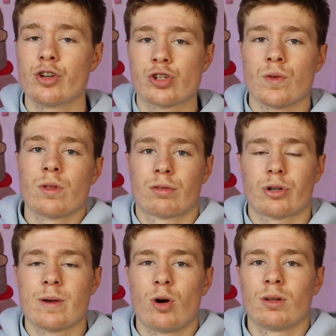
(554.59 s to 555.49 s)
to shoot the
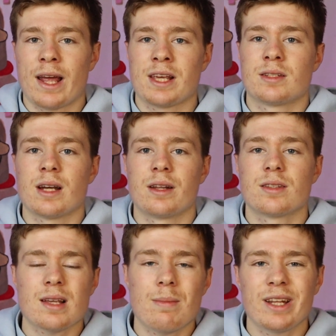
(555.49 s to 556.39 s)
three ball like he's done in
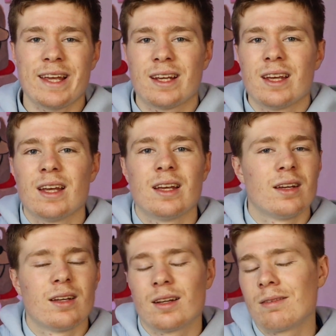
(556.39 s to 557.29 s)
summer league,
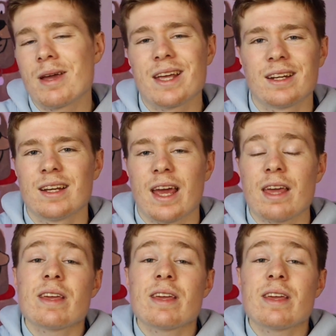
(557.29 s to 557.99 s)
I mean, he